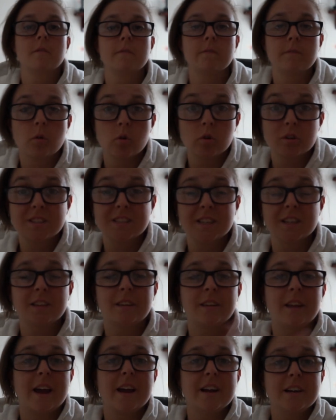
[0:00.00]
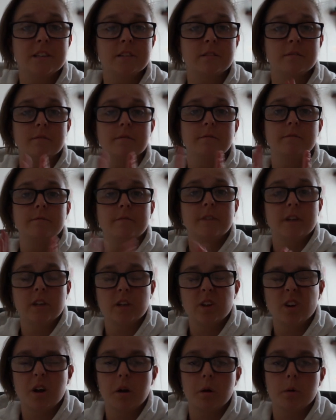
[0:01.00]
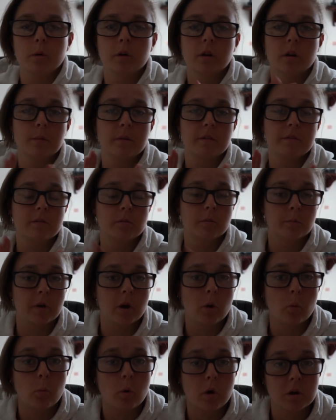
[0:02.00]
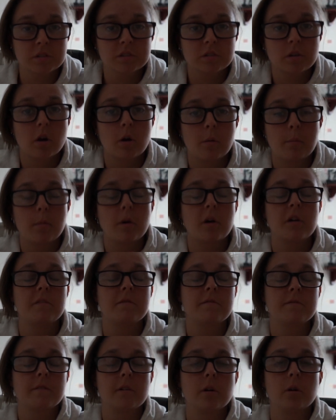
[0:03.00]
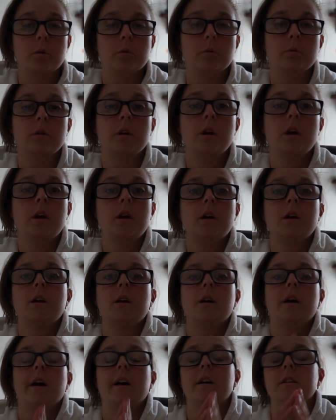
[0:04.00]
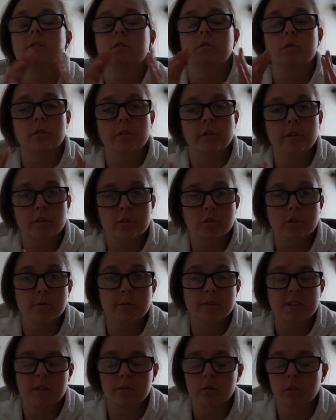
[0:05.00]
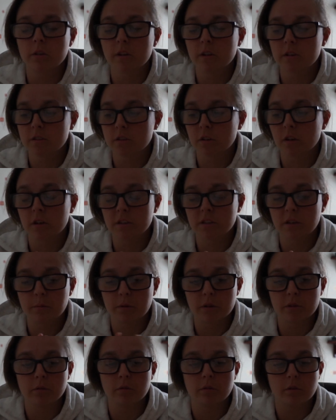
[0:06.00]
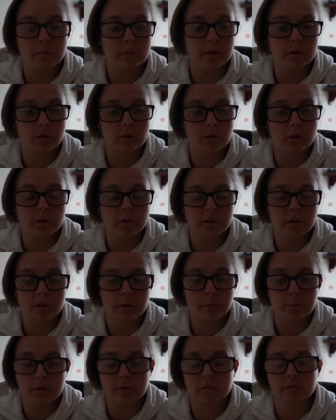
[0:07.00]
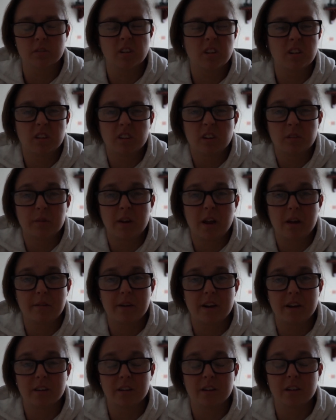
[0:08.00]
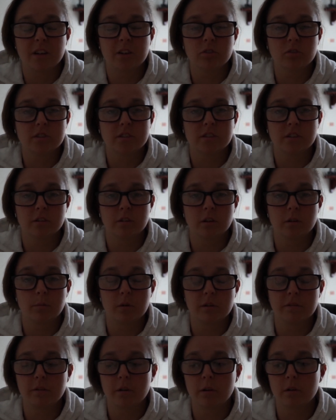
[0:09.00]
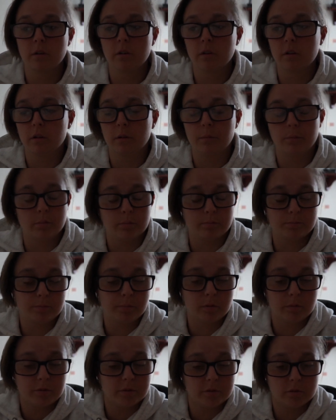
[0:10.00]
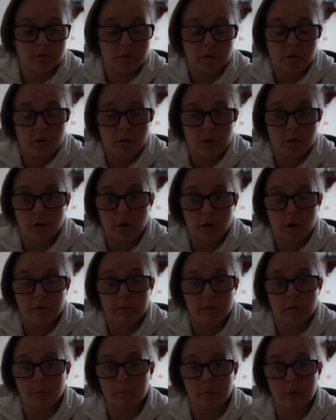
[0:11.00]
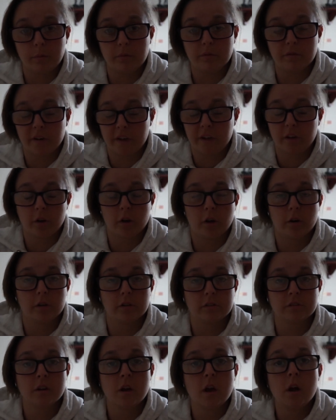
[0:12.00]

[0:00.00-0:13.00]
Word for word: for today's video, I'm going to be filming a what's on my phone as other YouTubers have done this and I generally thought it'd be a good idea because I don't really have anything interesting on my phone and I'm probably sure a lot of you are probably freaking curious